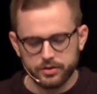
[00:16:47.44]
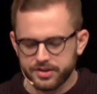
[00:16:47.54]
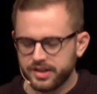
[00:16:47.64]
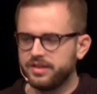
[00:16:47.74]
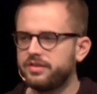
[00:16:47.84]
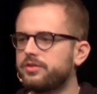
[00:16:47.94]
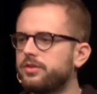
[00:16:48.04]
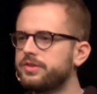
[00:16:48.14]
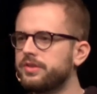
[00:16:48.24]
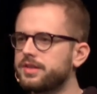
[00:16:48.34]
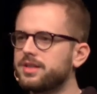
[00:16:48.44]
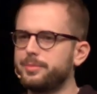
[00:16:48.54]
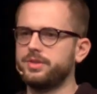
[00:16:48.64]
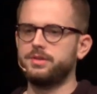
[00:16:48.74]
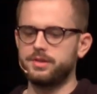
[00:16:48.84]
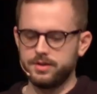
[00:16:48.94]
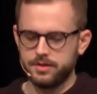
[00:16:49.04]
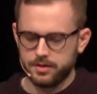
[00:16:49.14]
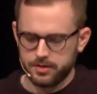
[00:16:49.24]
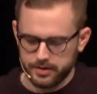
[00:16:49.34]
those cases are also exceptions.
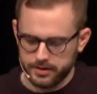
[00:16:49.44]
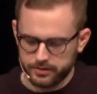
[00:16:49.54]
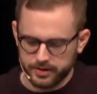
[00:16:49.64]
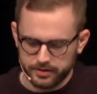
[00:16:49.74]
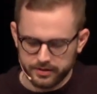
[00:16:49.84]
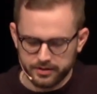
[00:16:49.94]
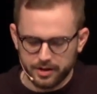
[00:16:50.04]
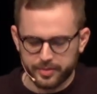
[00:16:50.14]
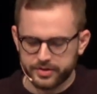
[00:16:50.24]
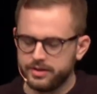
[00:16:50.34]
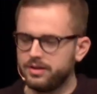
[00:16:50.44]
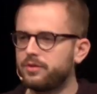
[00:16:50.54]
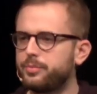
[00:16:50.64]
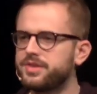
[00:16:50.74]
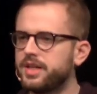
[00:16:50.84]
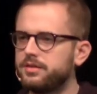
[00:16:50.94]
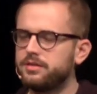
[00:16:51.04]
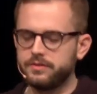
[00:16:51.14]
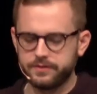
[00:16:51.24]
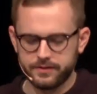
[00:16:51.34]
You know, they're not particularly
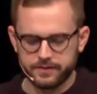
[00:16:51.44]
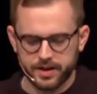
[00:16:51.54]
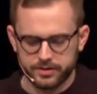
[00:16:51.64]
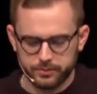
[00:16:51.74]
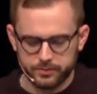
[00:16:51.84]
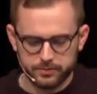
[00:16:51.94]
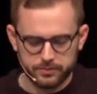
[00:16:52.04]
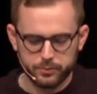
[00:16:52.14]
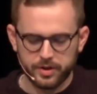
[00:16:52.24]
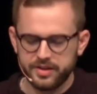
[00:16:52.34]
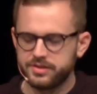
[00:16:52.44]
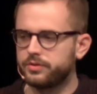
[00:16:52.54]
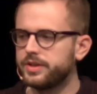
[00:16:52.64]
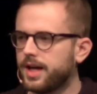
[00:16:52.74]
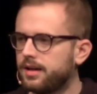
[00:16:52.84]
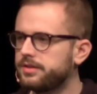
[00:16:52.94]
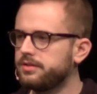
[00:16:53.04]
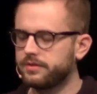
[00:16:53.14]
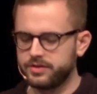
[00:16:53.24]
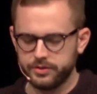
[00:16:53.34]
representative, in fact, to what is the
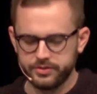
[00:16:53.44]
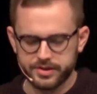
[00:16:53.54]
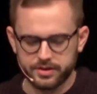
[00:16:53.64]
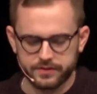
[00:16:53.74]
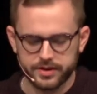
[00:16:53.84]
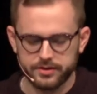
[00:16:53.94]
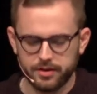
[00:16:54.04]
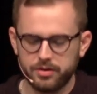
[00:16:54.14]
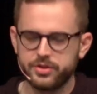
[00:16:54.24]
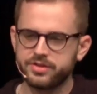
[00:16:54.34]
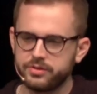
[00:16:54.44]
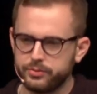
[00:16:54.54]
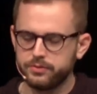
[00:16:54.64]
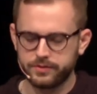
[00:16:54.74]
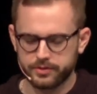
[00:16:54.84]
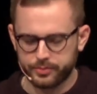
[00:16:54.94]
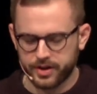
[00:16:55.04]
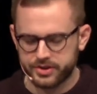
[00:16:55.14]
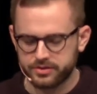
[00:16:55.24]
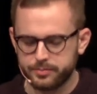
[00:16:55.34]
reality of the use of technology as a tool for
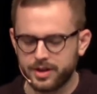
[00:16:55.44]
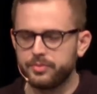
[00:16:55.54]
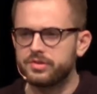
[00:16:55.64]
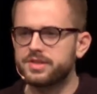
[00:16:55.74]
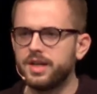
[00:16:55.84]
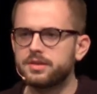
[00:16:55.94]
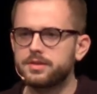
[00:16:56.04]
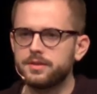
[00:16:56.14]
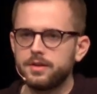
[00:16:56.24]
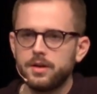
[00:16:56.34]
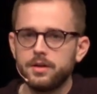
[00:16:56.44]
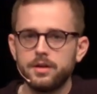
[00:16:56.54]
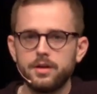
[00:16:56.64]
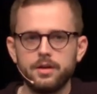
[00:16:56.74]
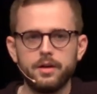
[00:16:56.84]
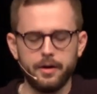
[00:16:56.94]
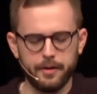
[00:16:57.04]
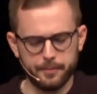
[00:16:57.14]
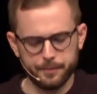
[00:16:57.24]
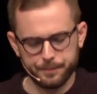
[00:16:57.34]
repression by most states.
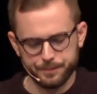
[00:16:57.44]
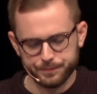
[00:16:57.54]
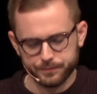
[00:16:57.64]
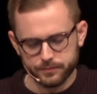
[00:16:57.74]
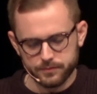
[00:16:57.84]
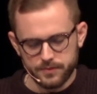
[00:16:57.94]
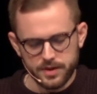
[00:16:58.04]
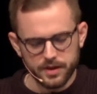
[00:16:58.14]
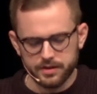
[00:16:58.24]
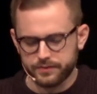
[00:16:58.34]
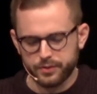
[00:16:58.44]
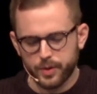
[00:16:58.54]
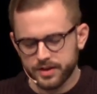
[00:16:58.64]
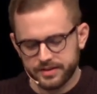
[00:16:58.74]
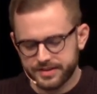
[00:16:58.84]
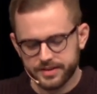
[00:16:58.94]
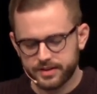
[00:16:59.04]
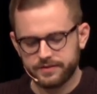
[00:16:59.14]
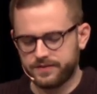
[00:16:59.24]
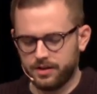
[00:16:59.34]
And for one
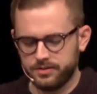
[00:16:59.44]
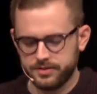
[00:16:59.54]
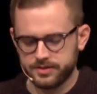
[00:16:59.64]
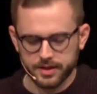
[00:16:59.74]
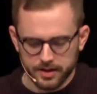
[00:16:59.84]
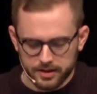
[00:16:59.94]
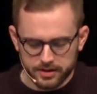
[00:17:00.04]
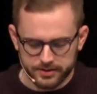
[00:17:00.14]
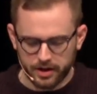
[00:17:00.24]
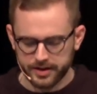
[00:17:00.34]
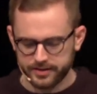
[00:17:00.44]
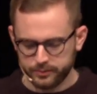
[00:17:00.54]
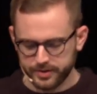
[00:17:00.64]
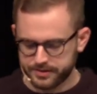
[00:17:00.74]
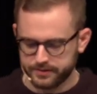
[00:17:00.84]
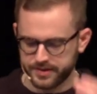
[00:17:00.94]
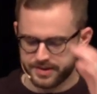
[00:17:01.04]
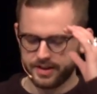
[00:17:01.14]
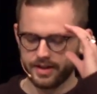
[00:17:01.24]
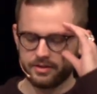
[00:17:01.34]
dissident found targeted with
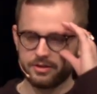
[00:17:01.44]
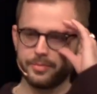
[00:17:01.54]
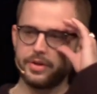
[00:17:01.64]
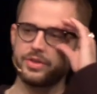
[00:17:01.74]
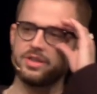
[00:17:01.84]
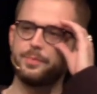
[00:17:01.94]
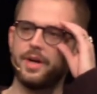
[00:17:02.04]
sophisticated commercial